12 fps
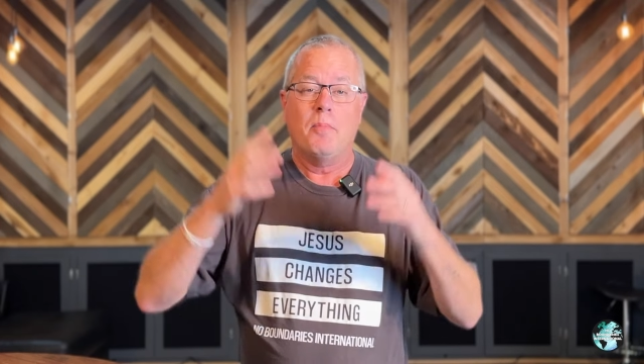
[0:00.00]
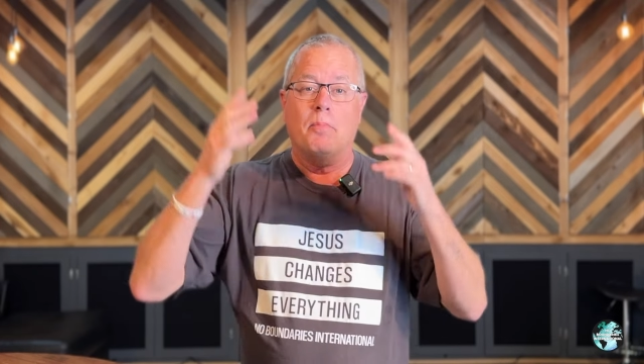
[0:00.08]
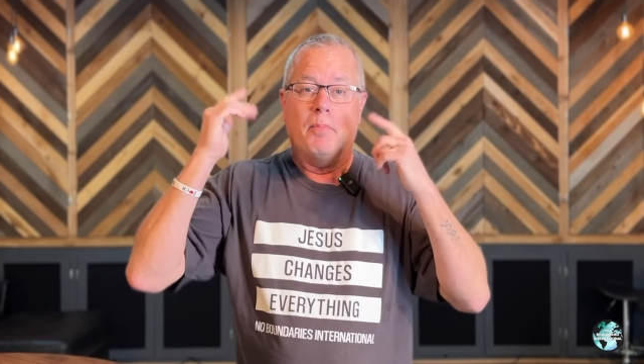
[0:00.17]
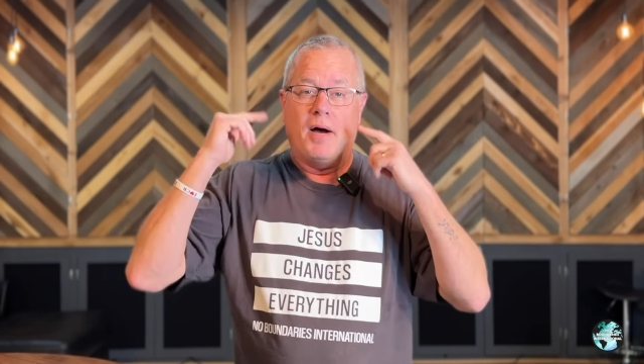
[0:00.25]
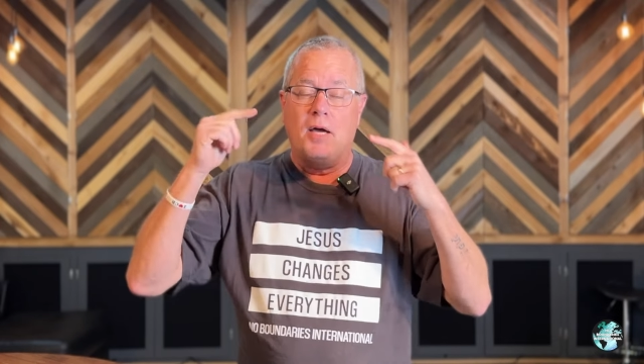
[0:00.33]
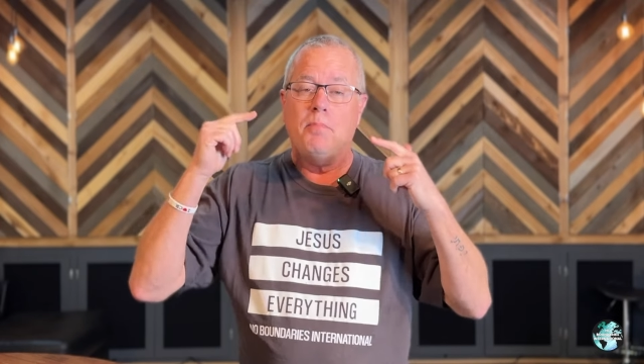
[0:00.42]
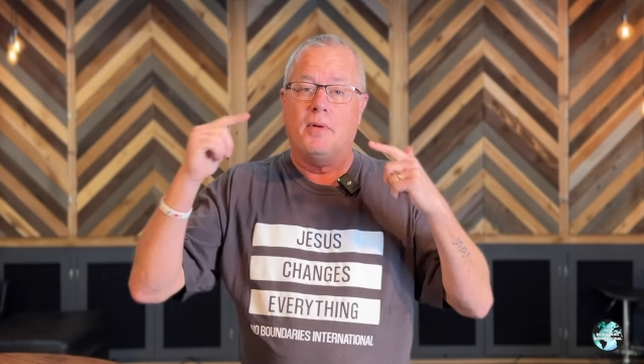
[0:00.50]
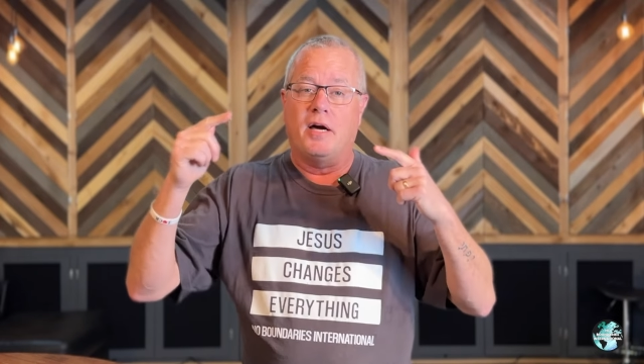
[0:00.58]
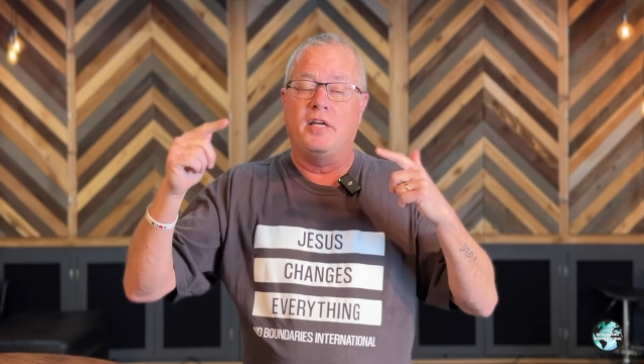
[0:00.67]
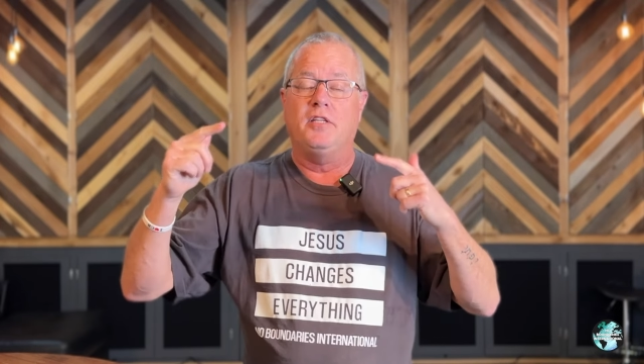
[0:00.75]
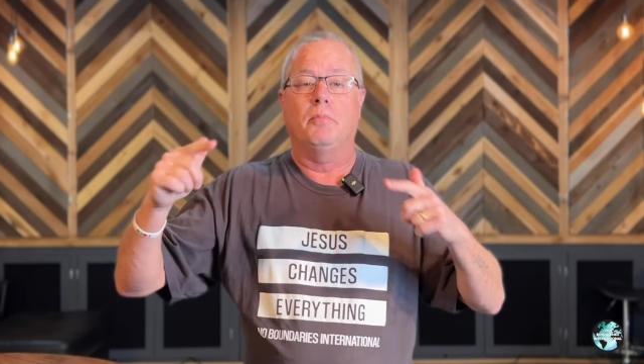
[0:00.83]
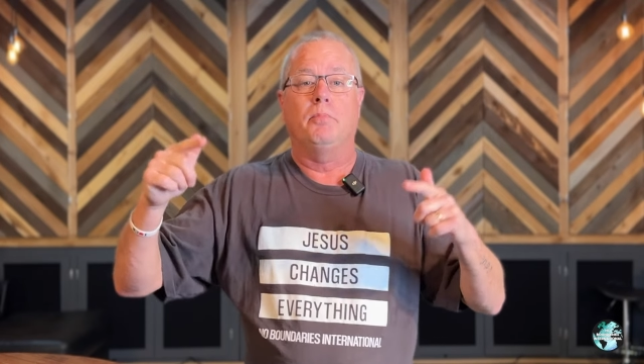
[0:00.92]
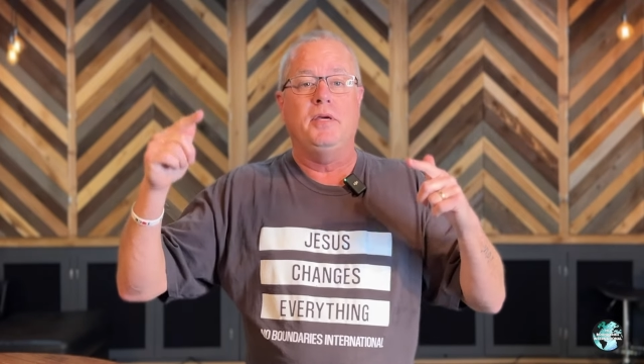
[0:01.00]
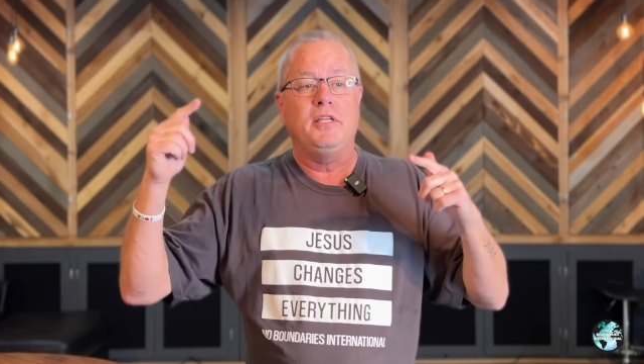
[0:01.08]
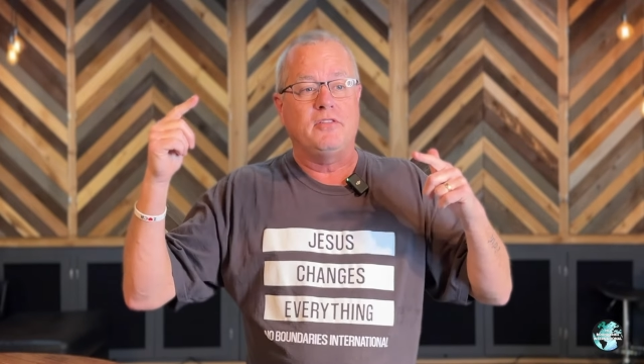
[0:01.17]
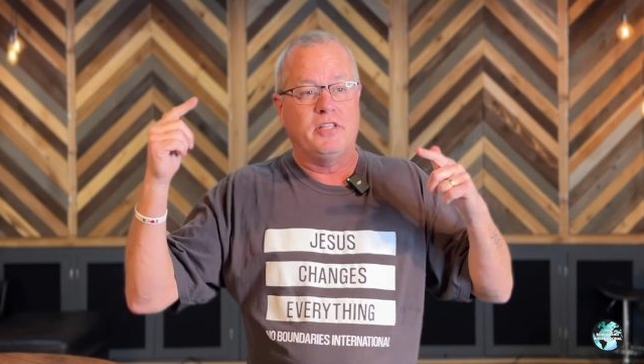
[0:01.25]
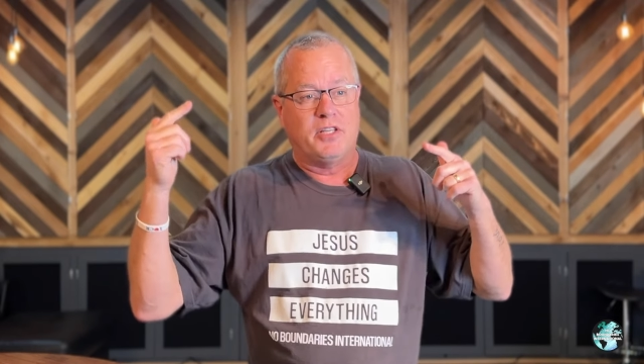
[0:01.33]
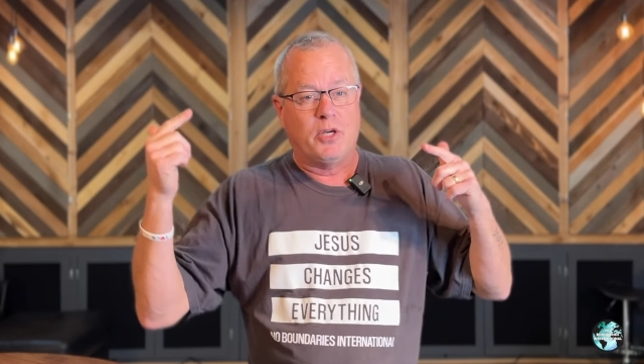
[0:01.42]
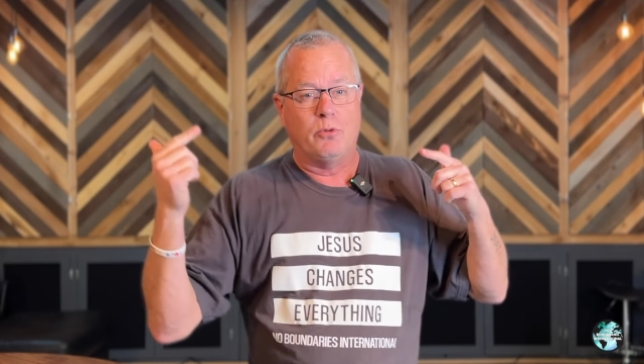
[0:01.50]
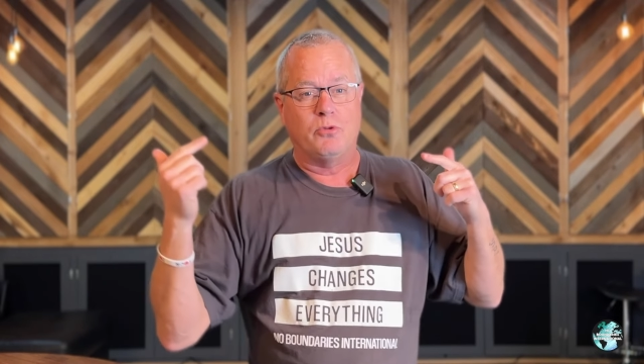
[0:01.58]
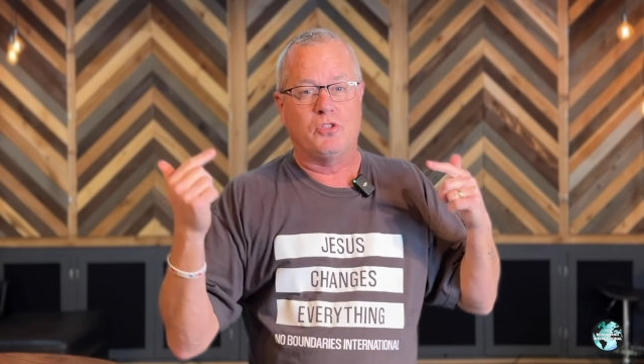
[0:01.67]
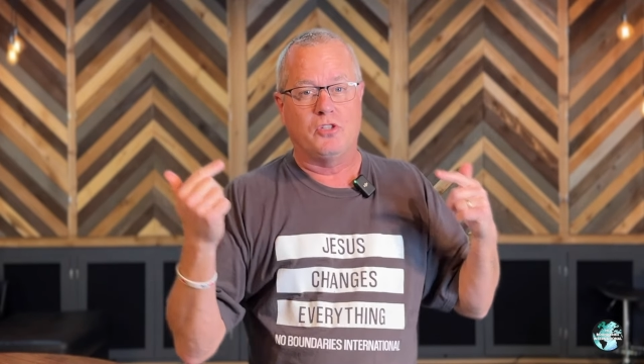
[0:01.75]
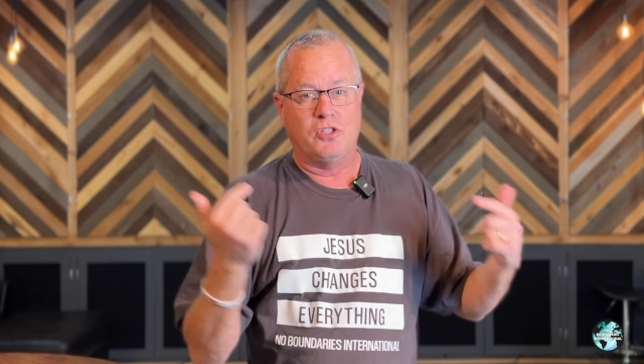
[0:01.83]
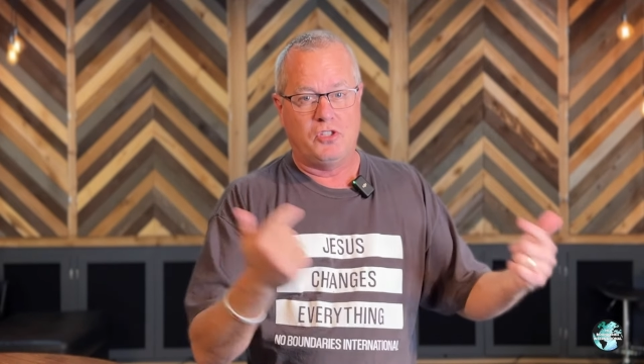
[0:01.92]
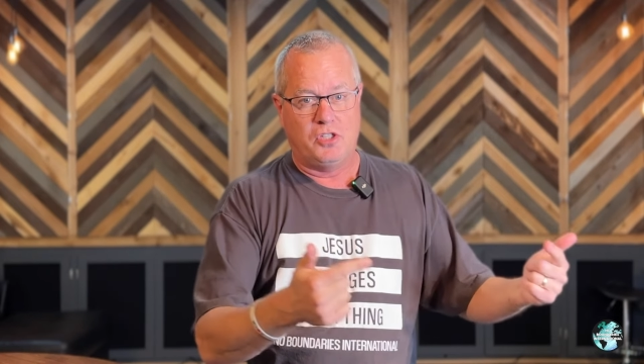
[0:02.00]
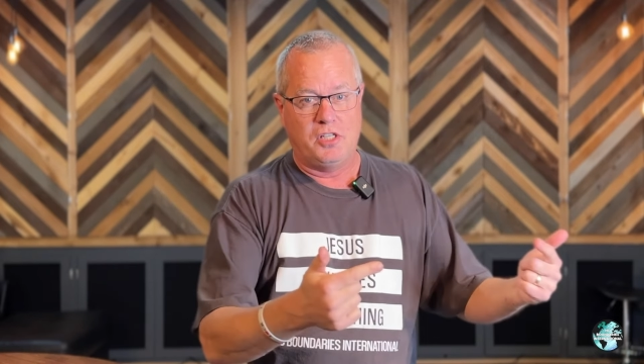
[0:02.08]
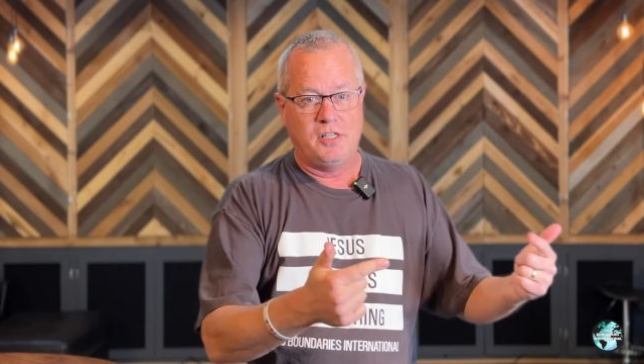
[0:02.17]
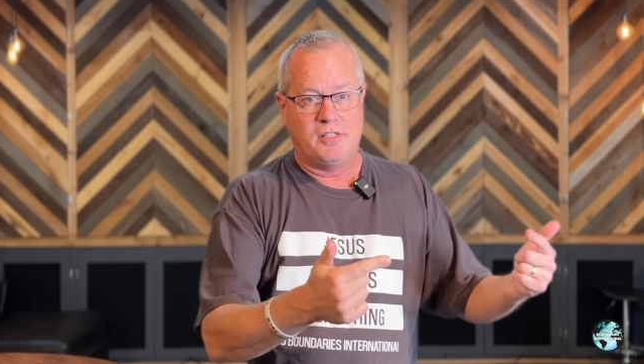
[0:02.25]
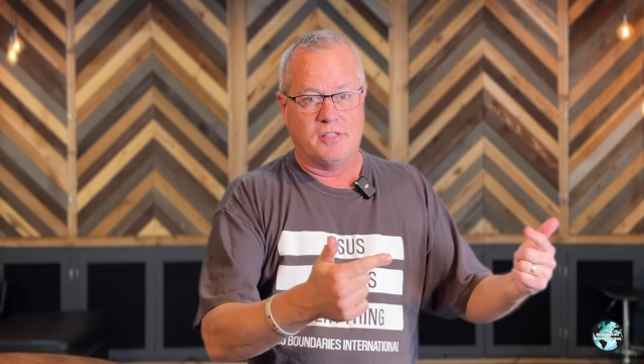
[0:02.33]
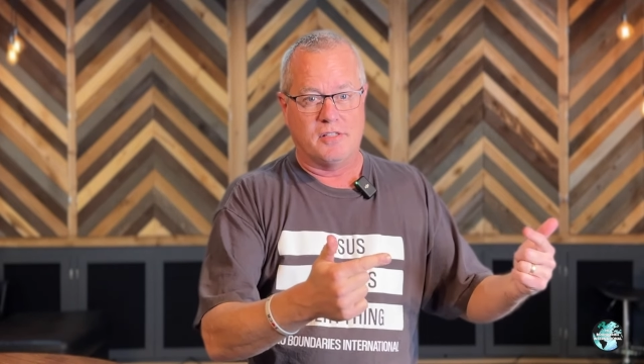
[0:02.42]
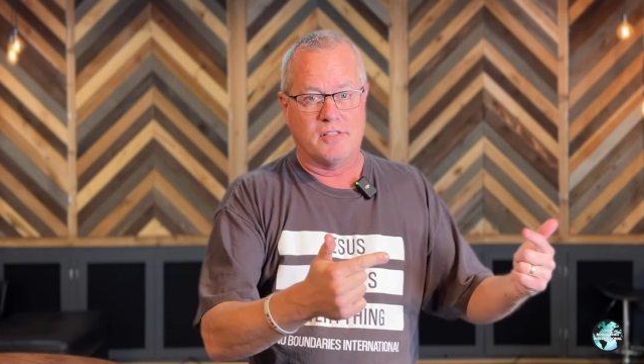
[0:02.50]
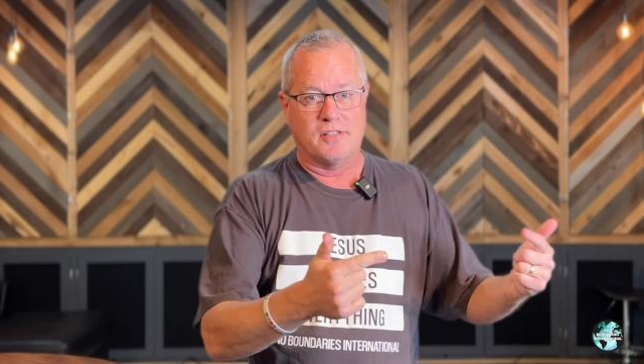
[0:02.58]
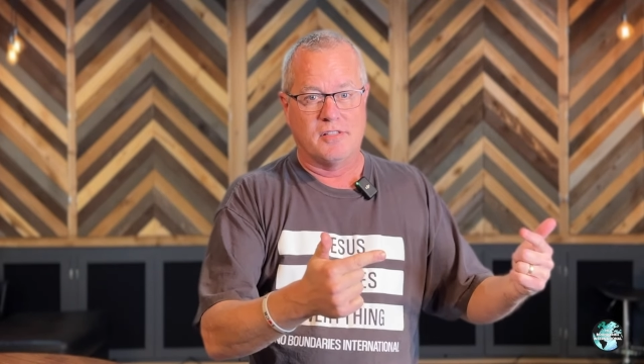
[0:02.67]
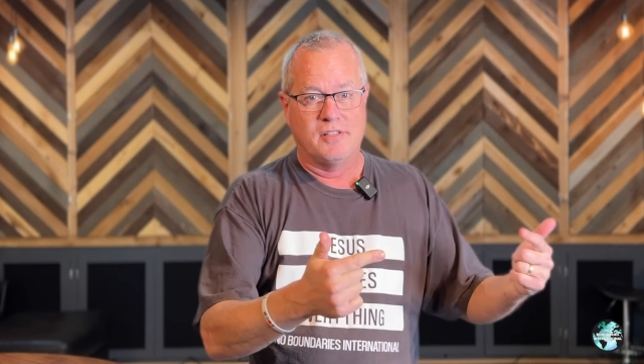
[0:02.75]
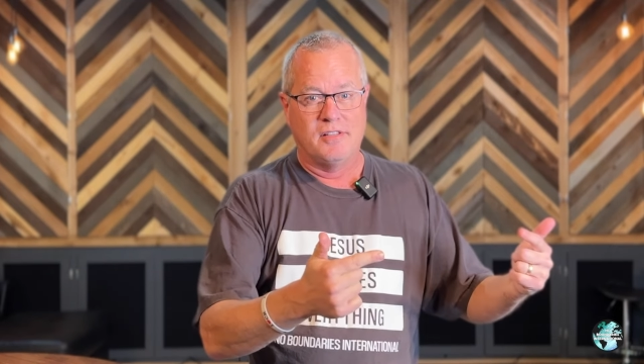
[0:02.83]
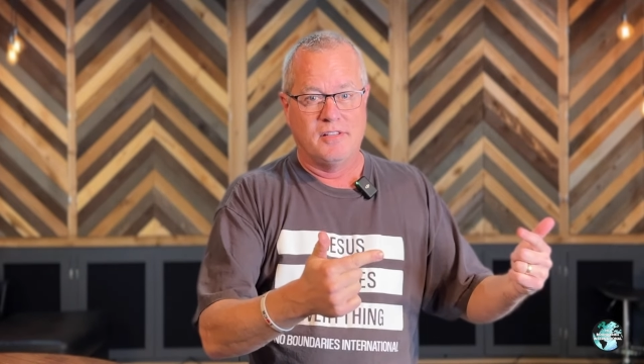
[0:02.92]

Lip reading: My mind immediately goes to Jesus.